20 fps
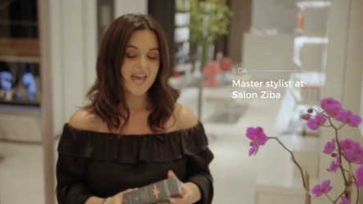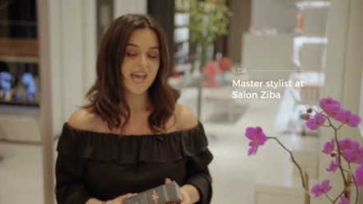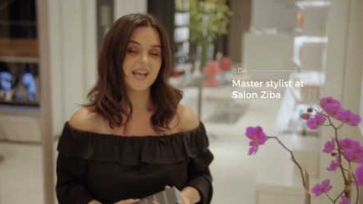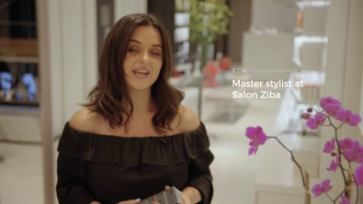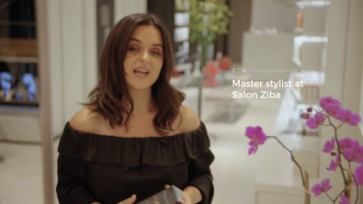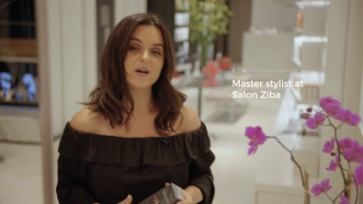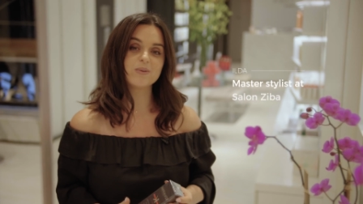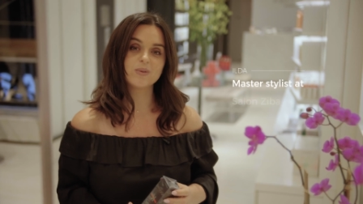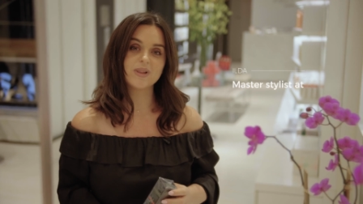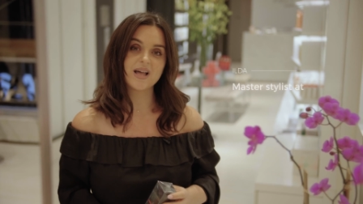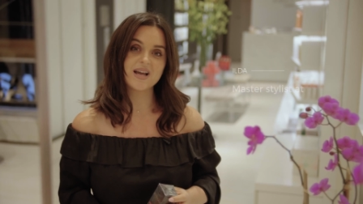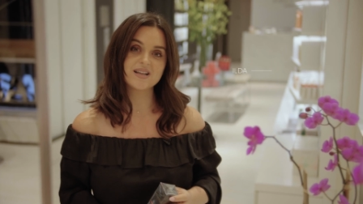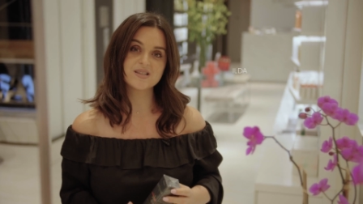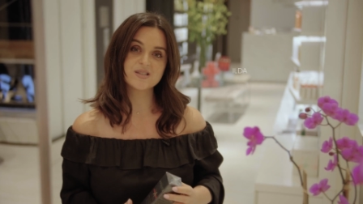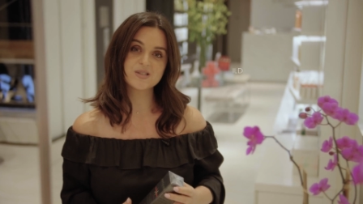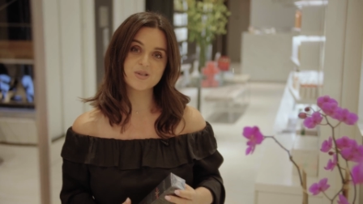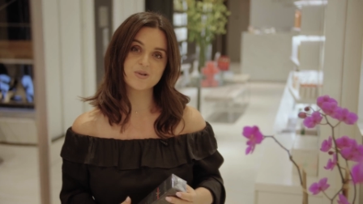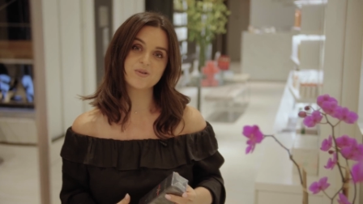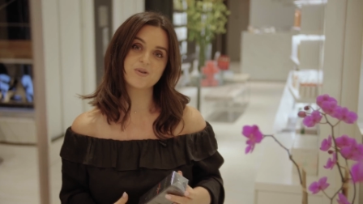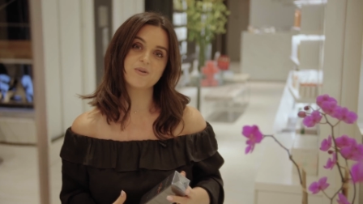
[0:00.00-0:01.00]
and I would like
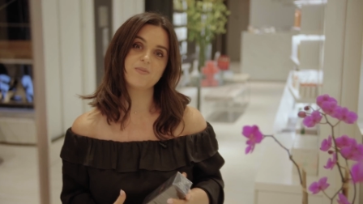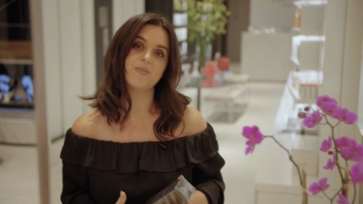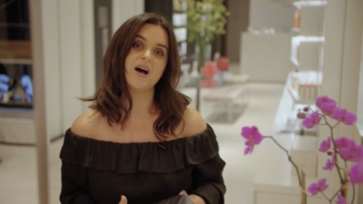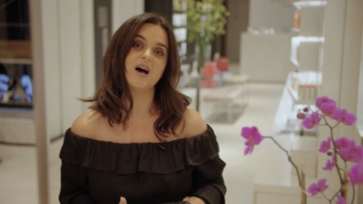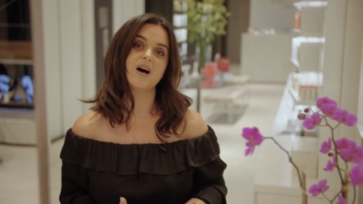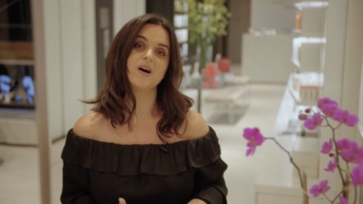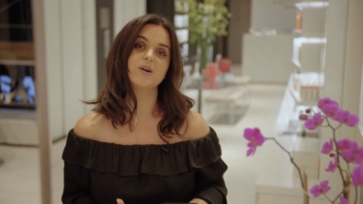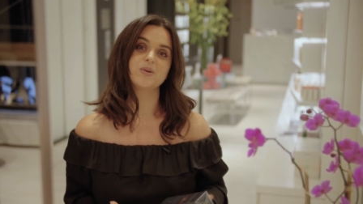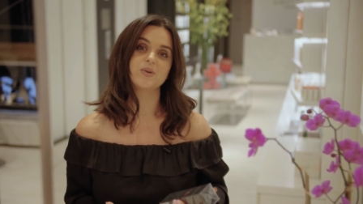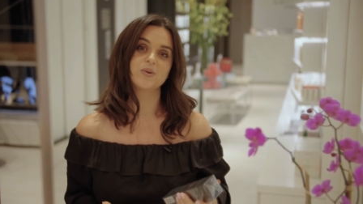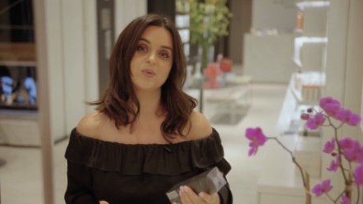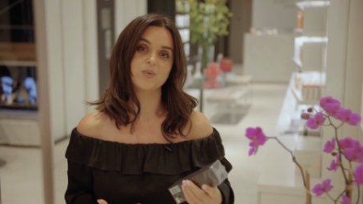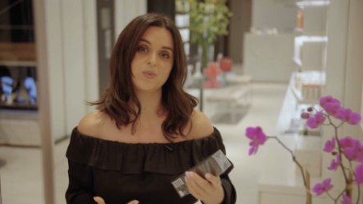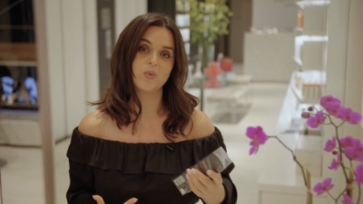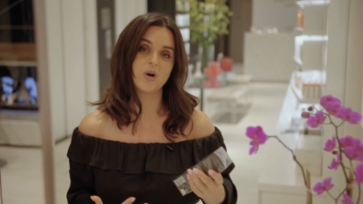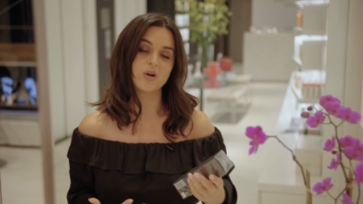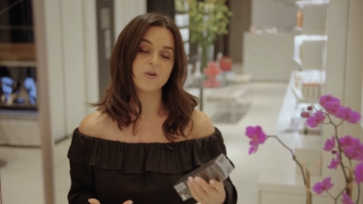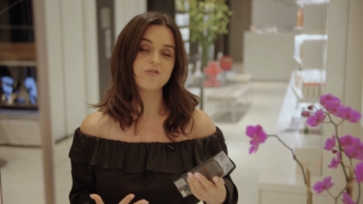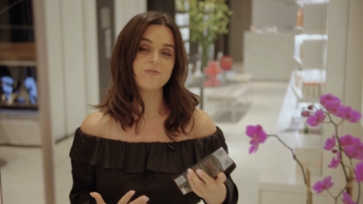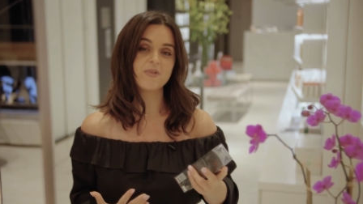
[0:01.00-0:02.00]
to talk about
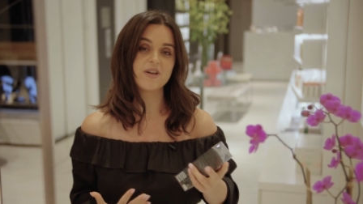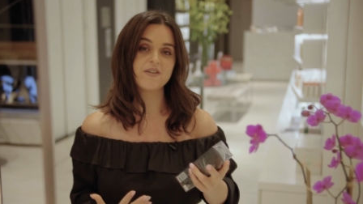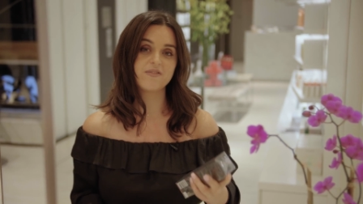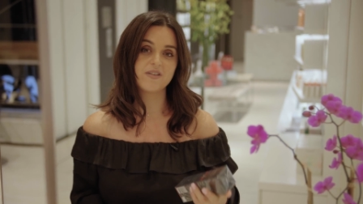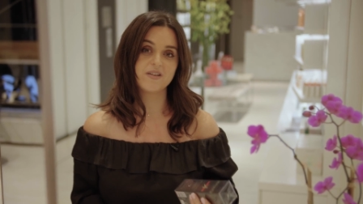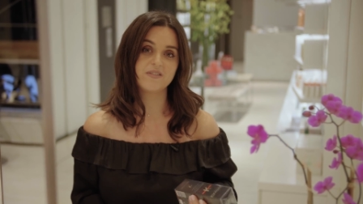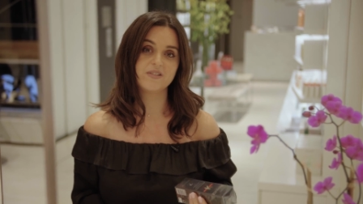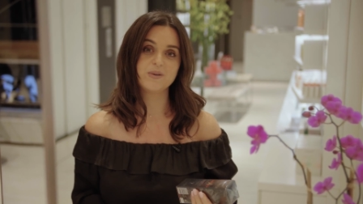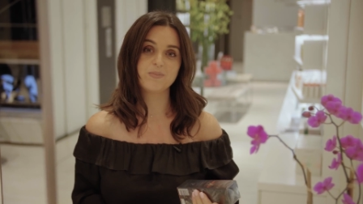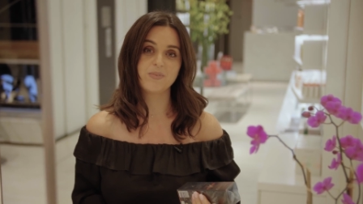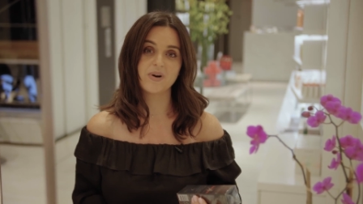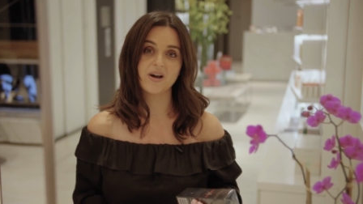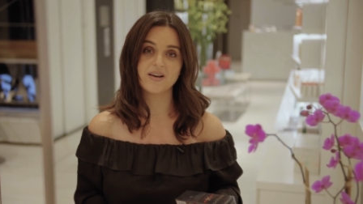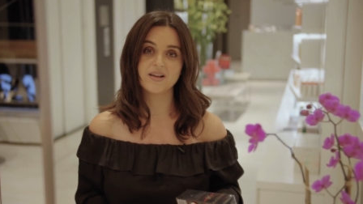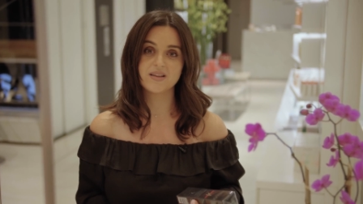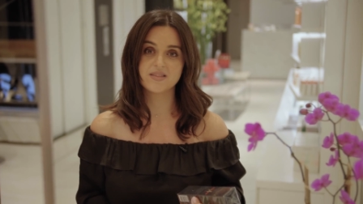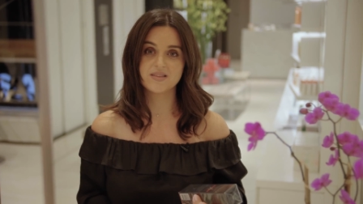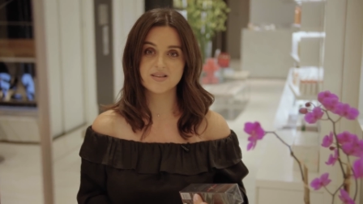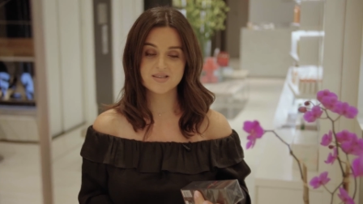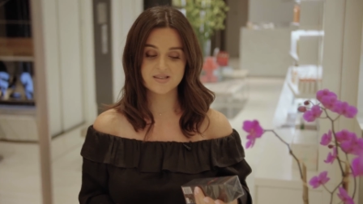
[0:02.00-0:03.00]
one of my favorite
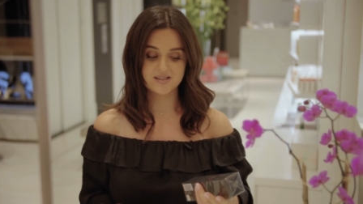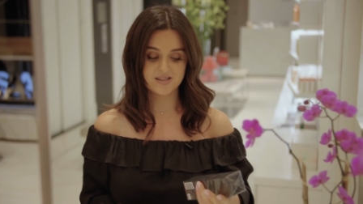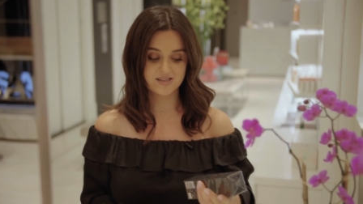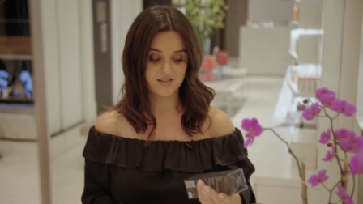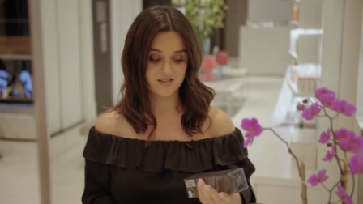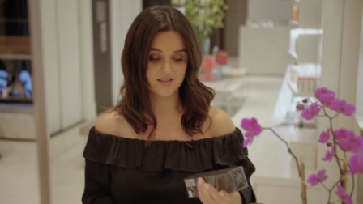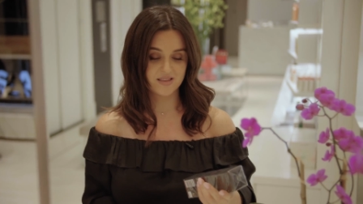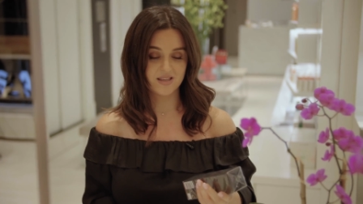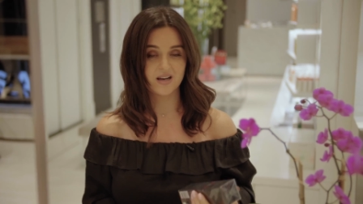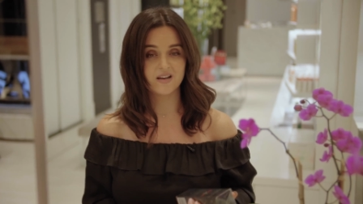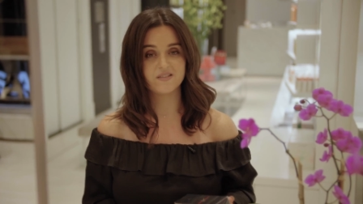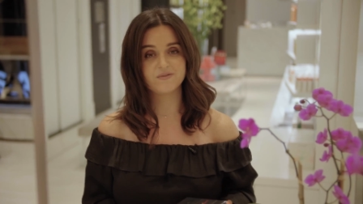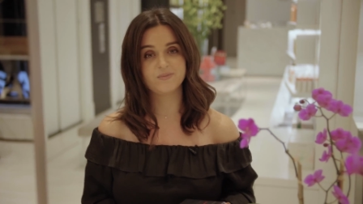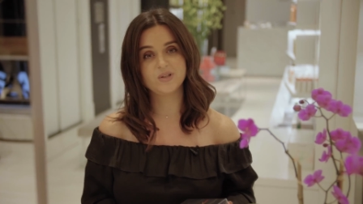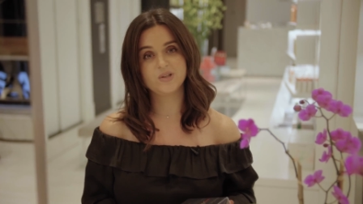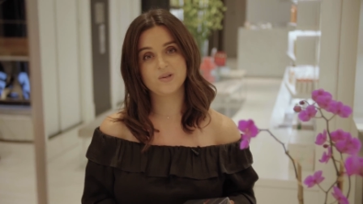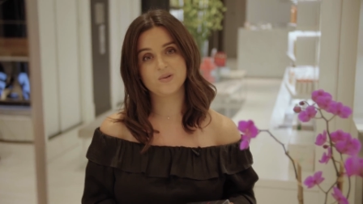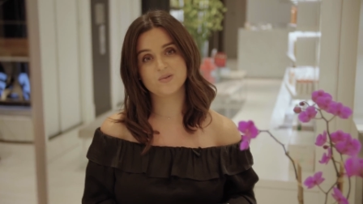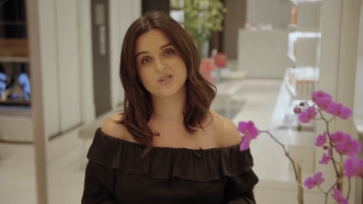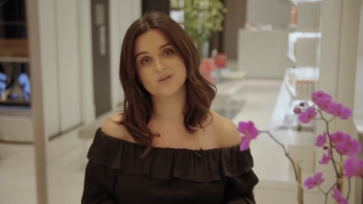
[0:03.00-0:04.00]
products this season that I've
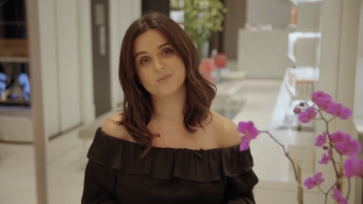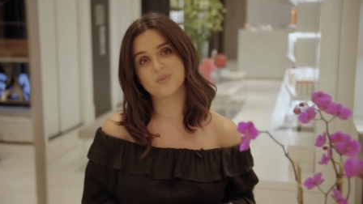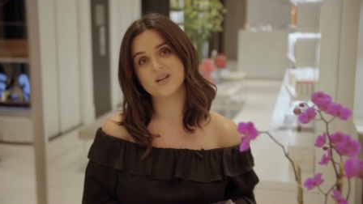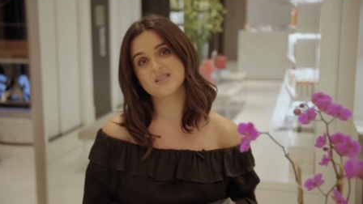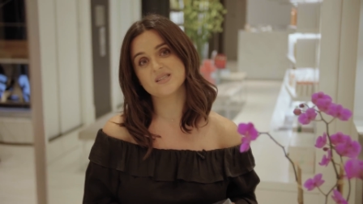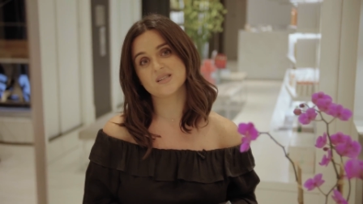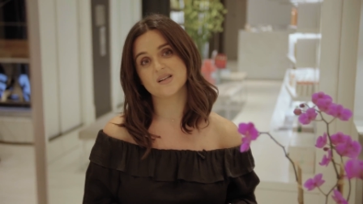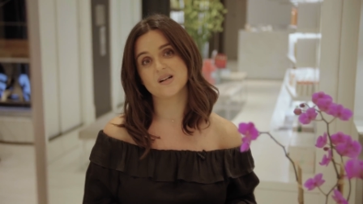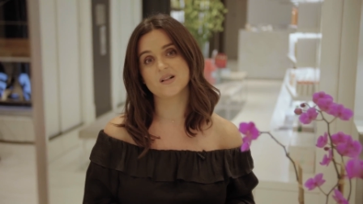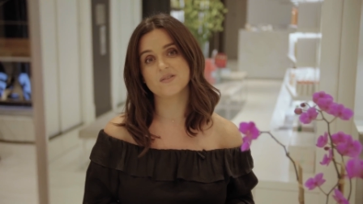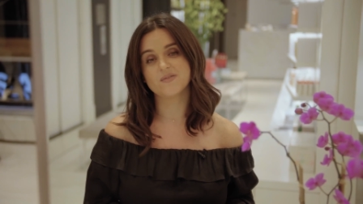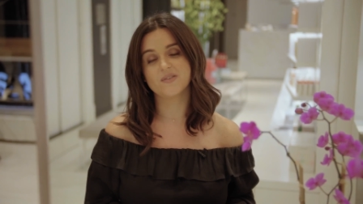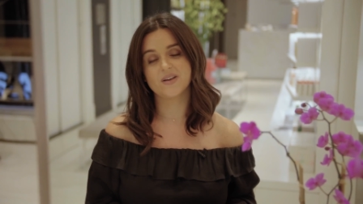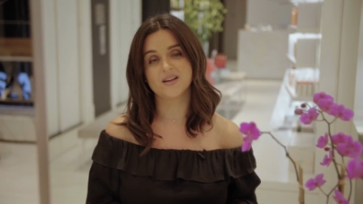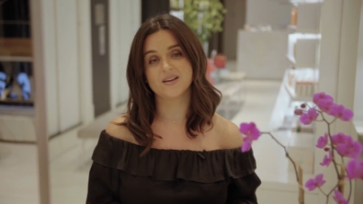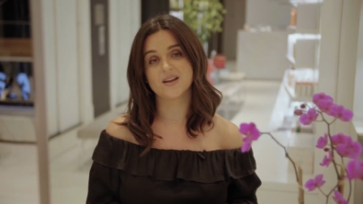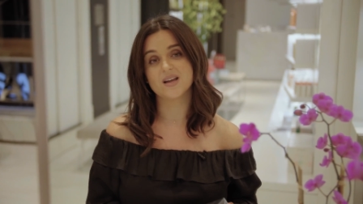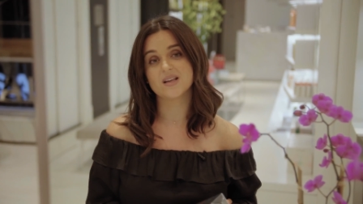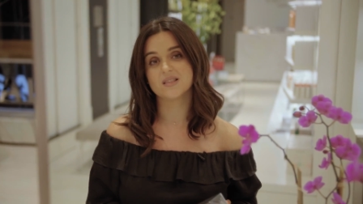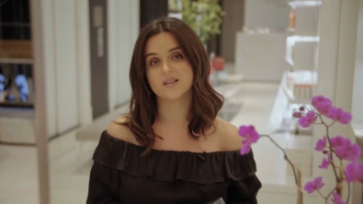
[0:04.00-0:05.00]
been using myself
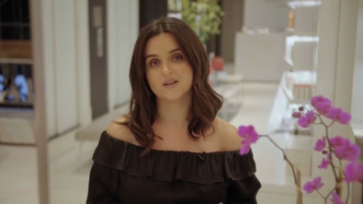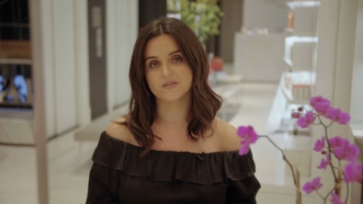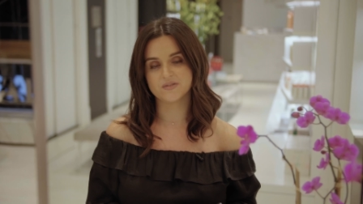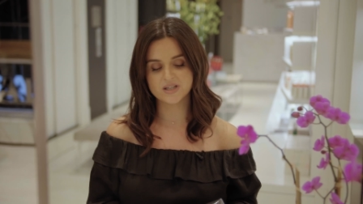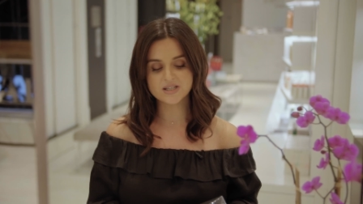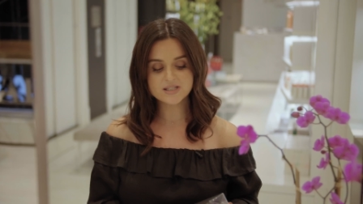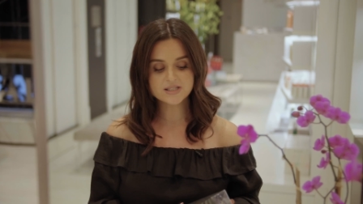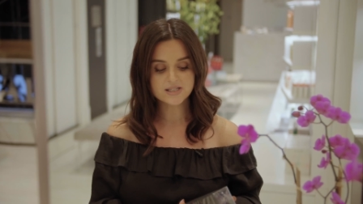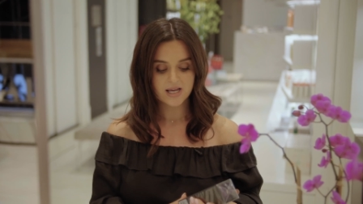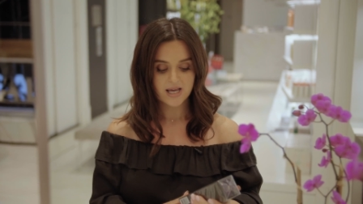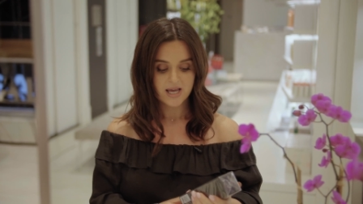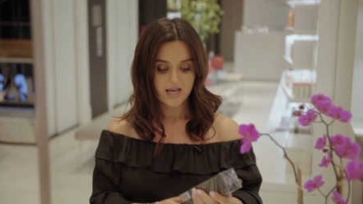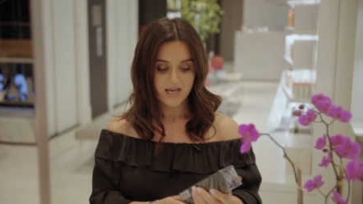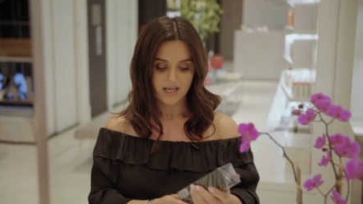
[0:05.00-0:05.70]
and I love it,